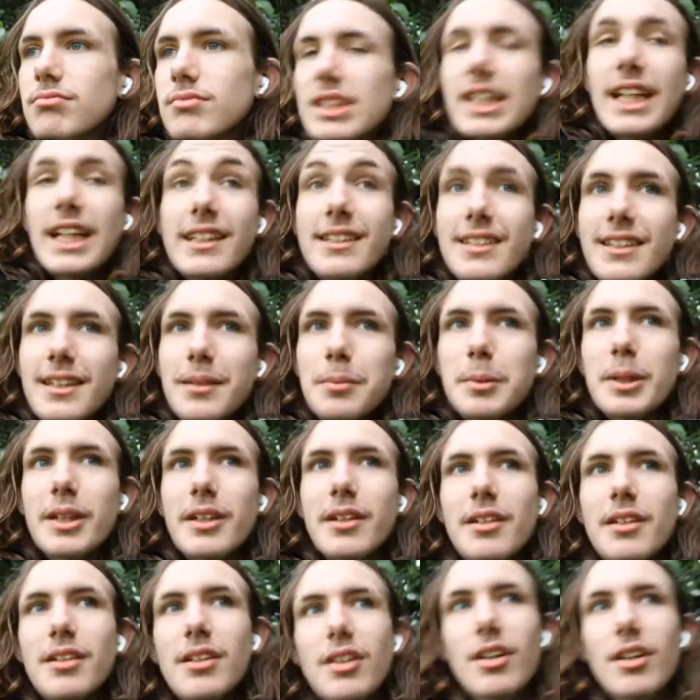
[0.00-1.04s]
getting deep
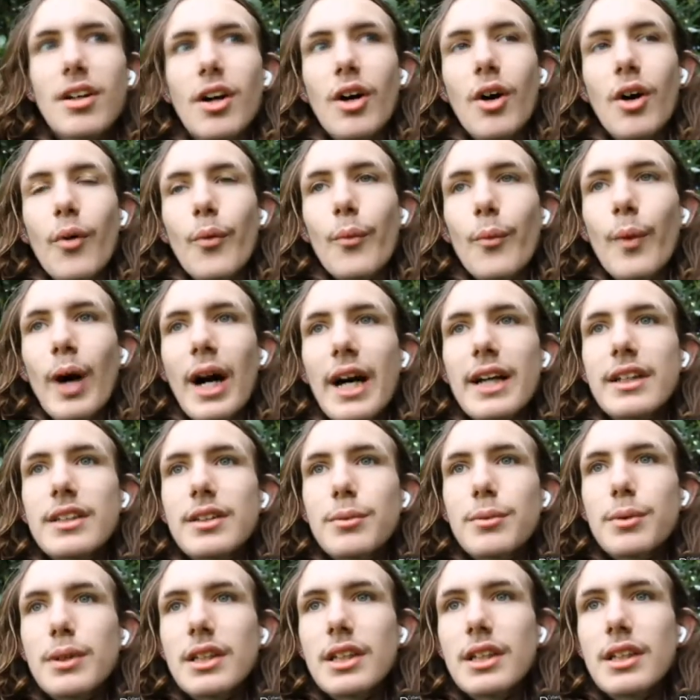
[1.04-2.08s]
here, why do
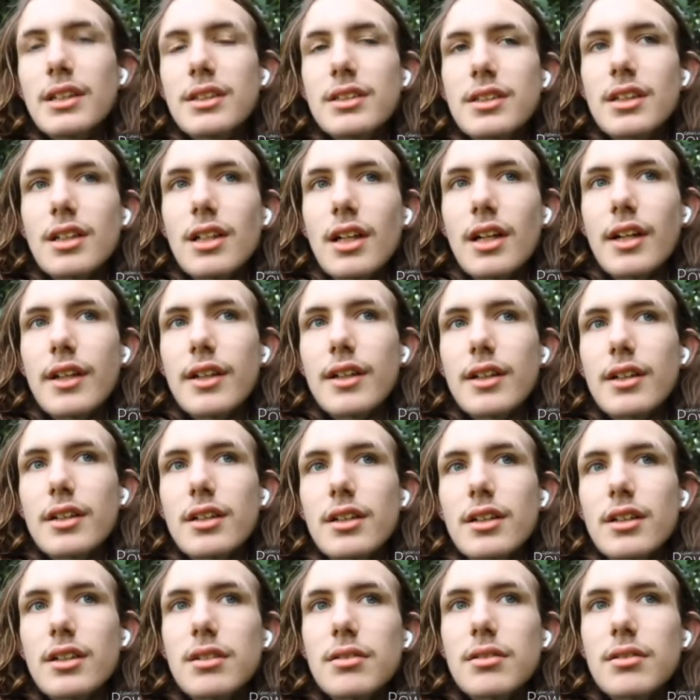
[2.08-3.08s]
we need to like